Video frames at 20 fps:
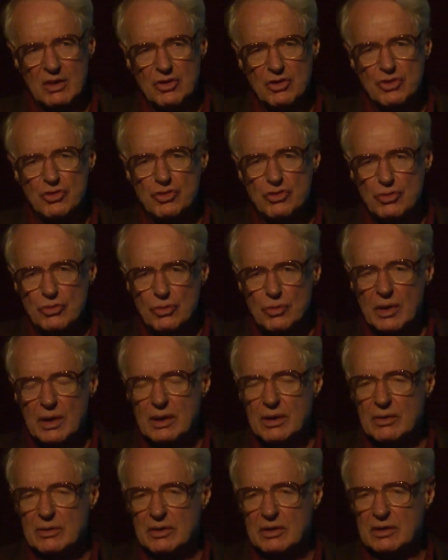knew
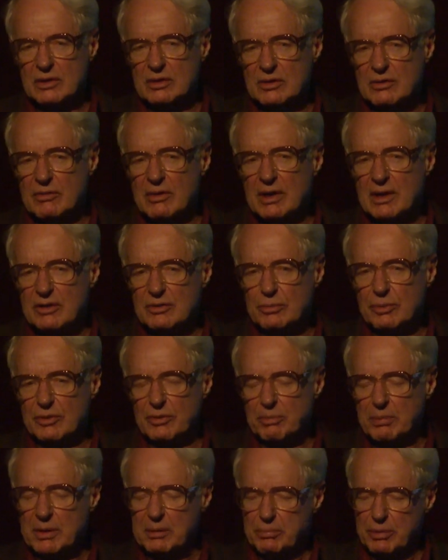how to interact
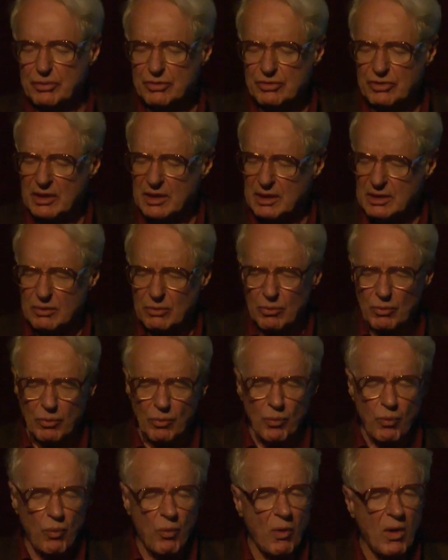with people. She had a
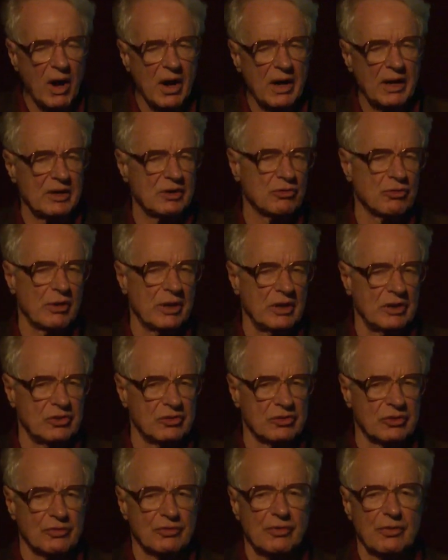wide
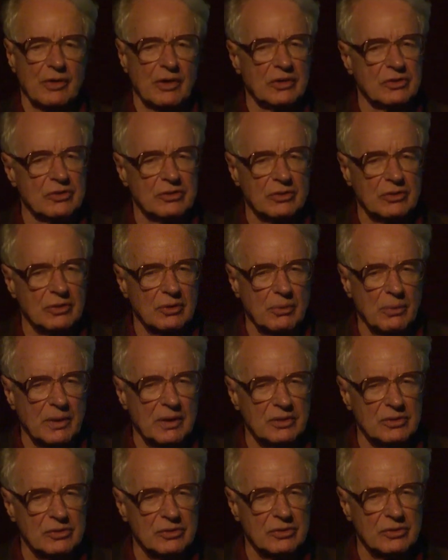range of friends and
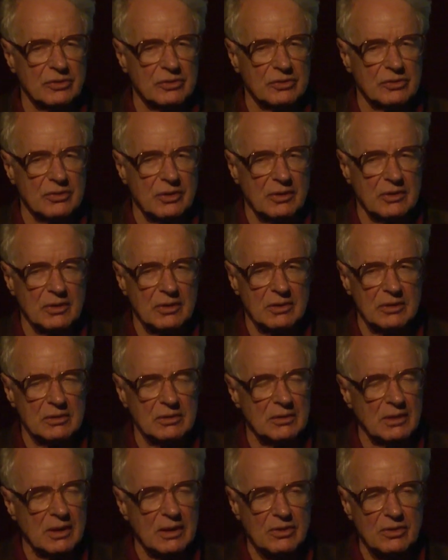acquaintances. There are
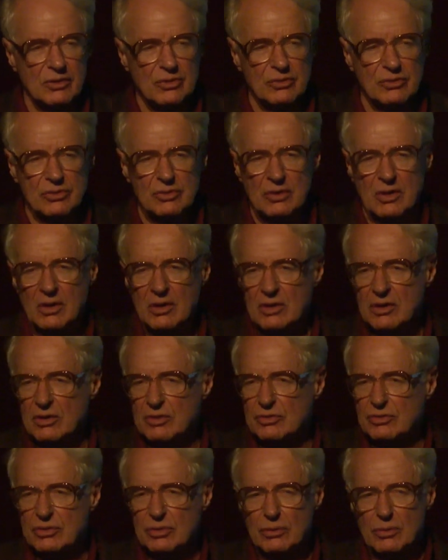letters
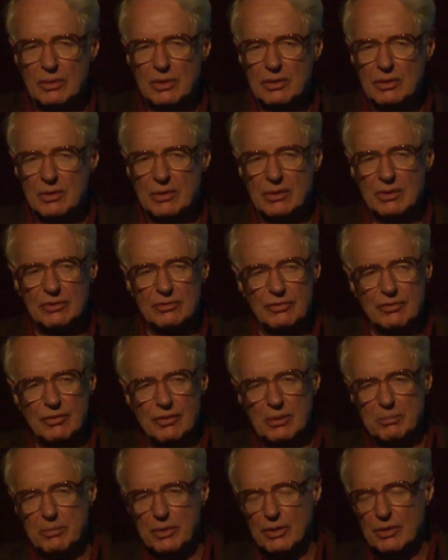to her and
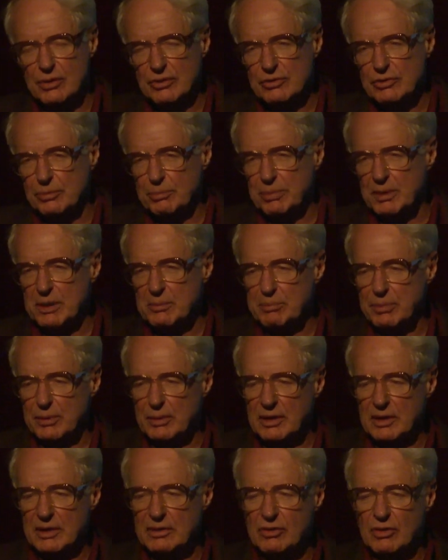from her to people
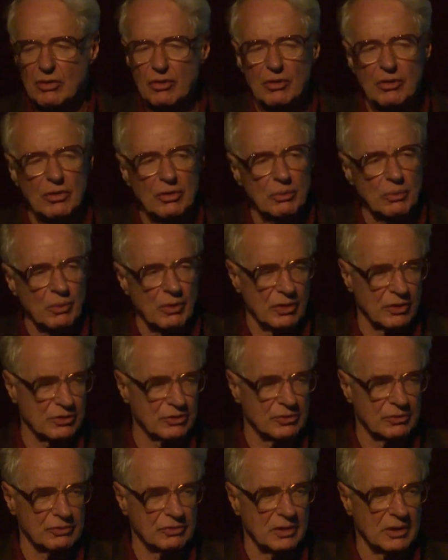in all
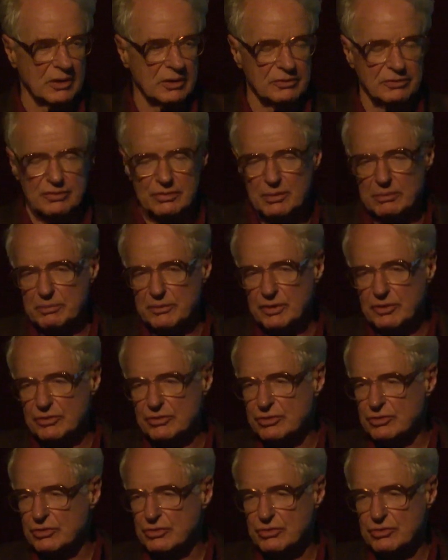walks of life, from these
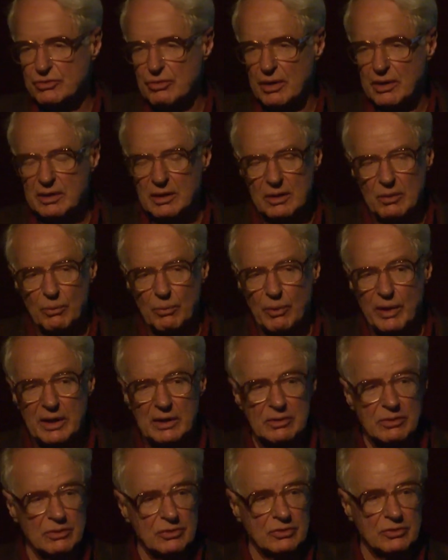striking
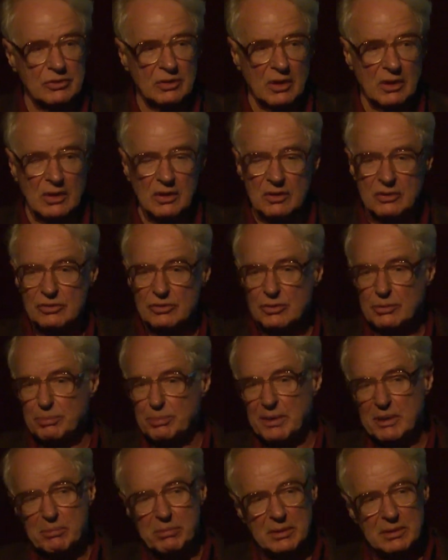waiters to
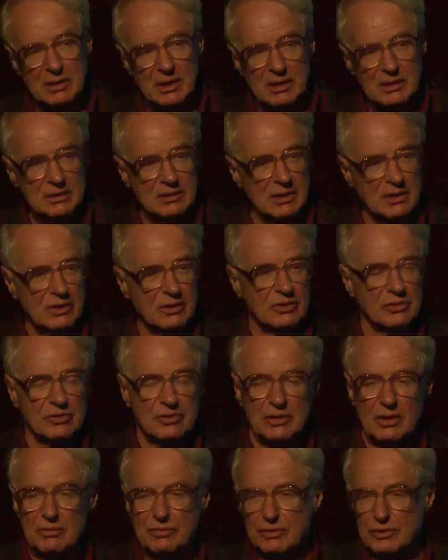people like Lincoln
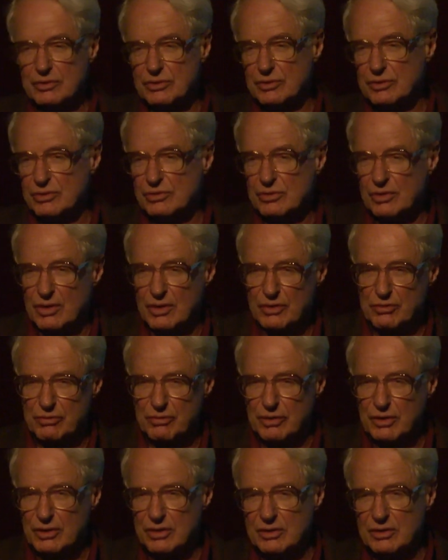Steffens and John
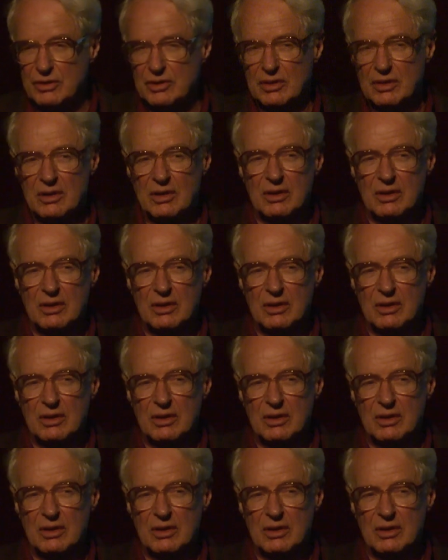Reed